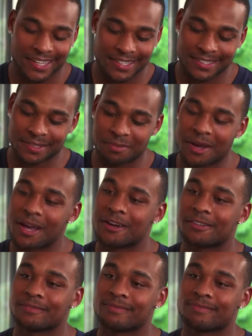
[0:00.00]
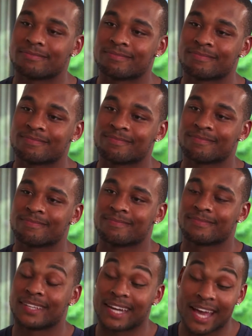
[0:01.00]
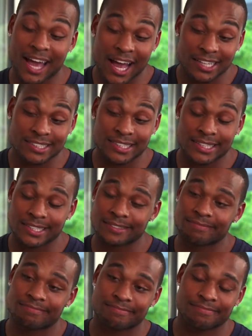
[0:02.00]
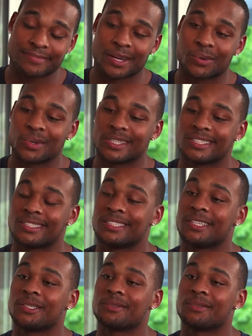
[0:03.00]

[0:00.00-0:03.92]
It doesn't matter. And actually, I wanted to see